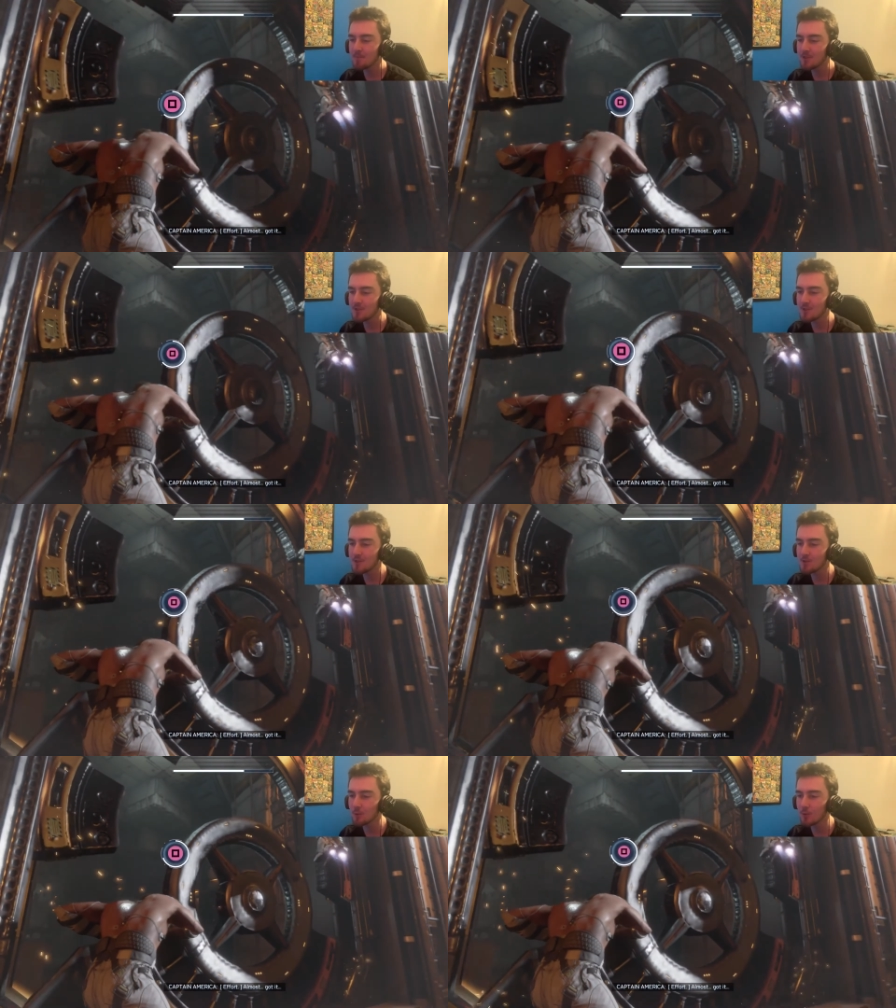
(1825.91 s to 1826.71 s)
Just
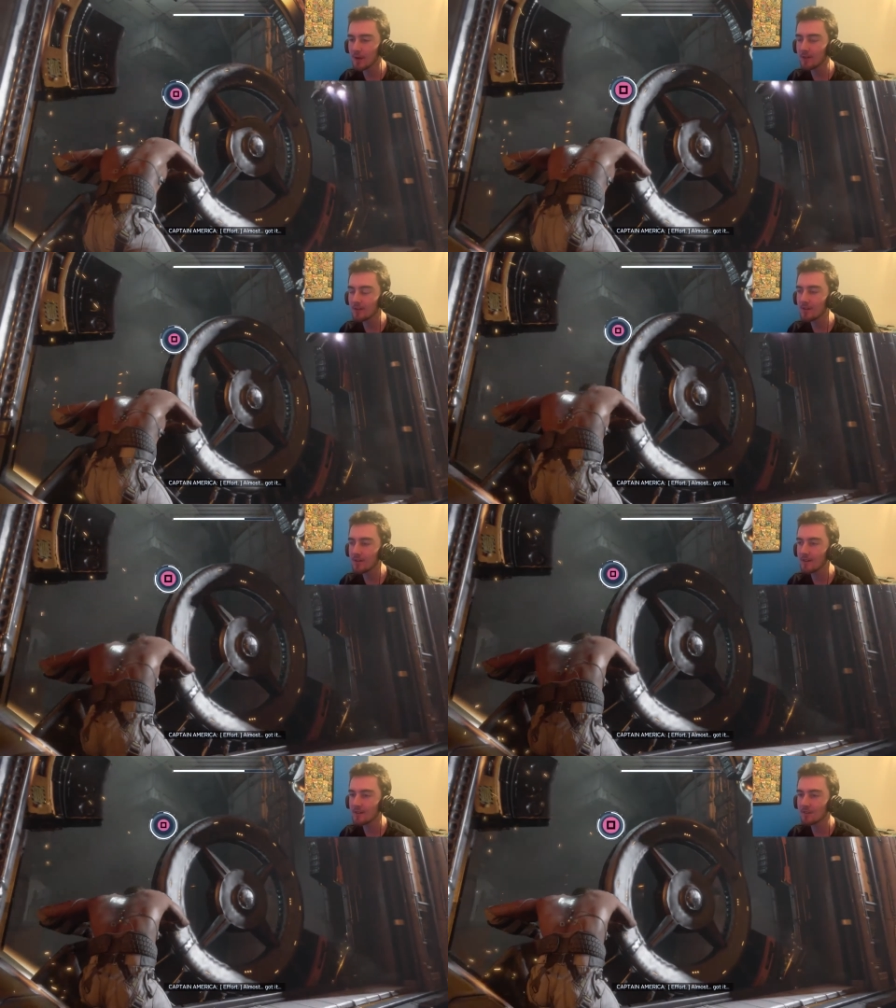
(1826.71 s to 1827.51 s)
straight
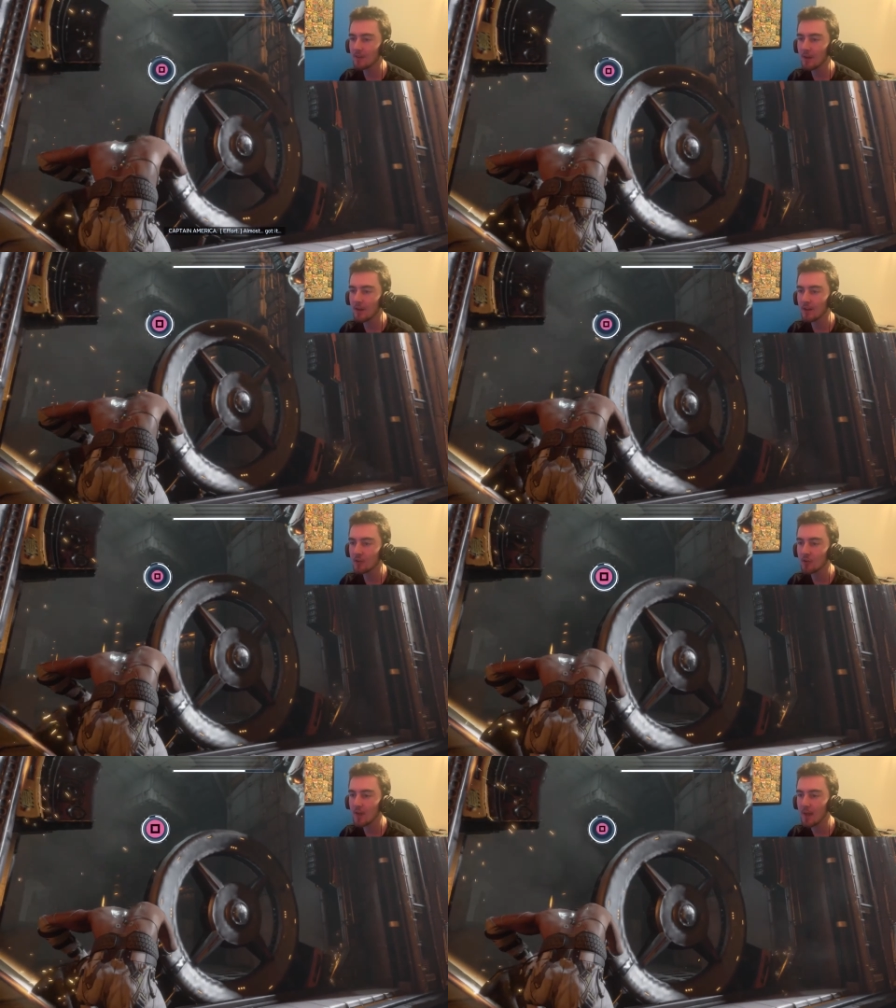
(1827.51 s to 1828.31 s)

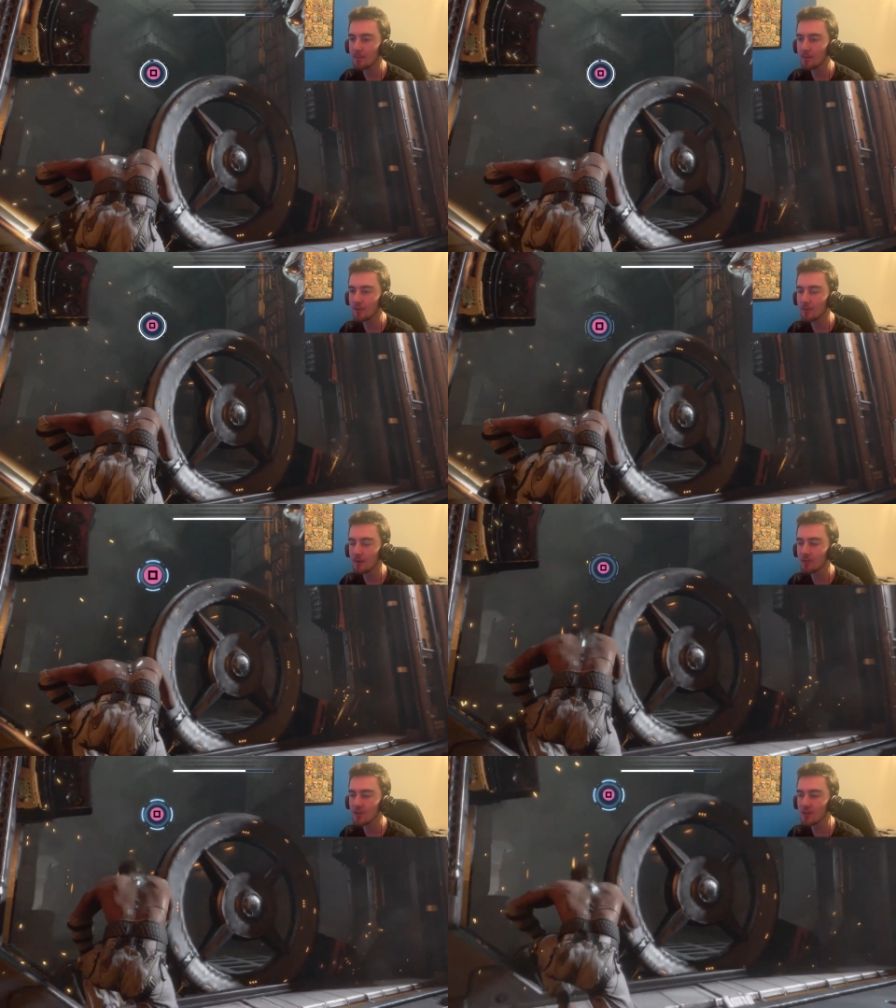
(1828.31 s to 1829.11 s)
escape a space
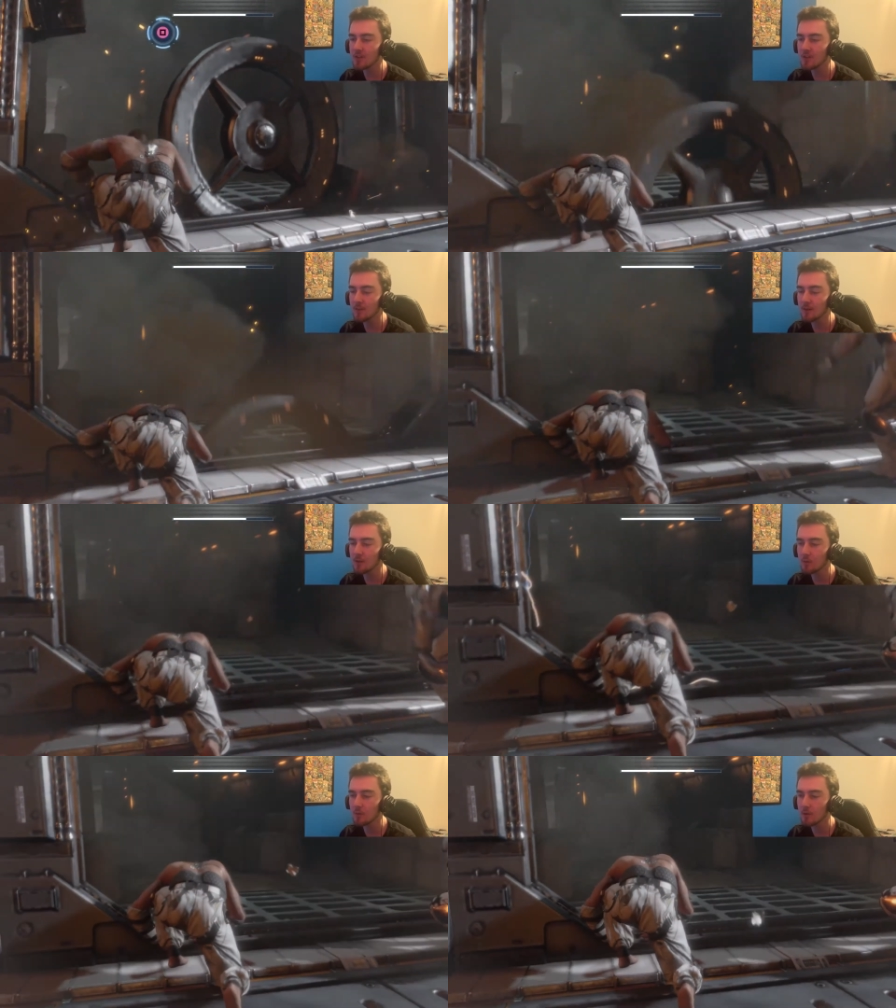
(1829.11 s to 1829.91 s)
station that's about to
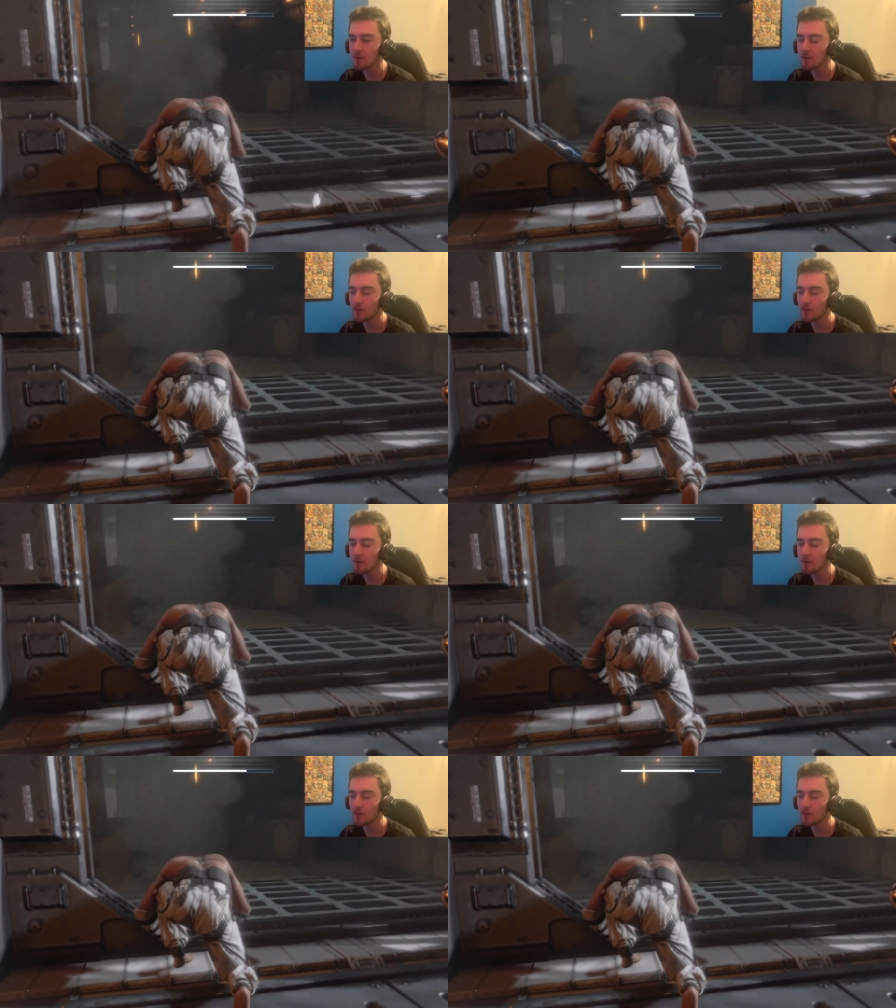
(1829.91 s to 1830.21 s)
explode.